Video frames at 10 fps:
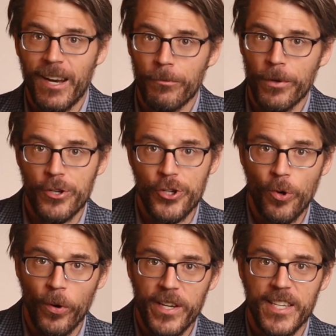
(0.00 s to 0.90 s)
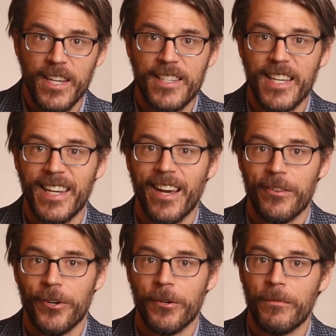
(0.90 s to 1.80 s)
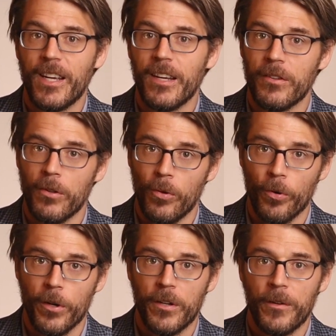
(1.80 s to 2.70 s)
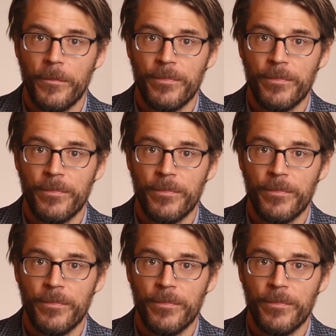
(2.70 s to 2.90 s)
and rejoicing together in the Lord.